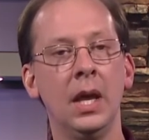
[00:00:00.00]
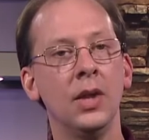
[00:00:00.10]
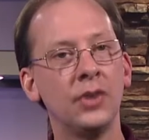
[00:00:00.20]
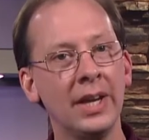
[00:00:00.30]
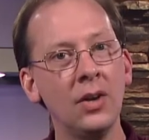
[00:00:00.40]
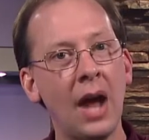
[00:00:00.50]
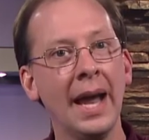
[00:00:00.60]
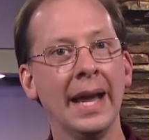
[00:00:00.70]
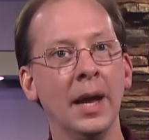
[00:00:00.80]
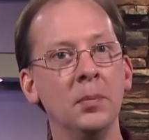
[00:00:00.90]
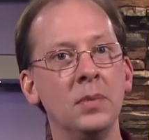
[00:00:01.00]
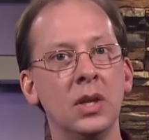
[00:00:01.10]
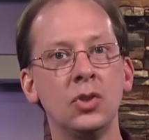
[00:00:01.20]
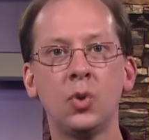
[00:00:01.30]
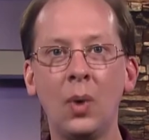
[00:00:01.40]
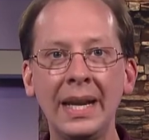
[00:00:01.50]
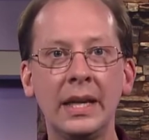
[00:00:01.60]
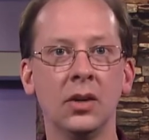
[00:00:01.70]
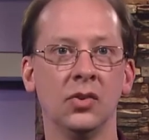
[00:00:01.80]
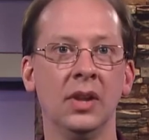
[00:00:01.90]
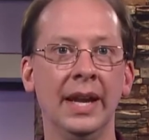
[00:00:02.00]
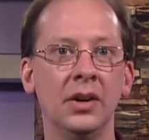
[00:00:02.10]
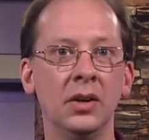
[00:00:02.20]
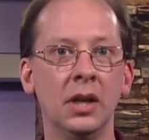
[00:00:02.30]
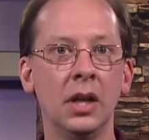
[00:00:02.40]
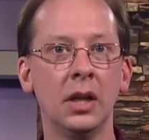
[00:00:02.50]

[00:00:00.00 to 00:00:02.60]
So here I am, 20 years later,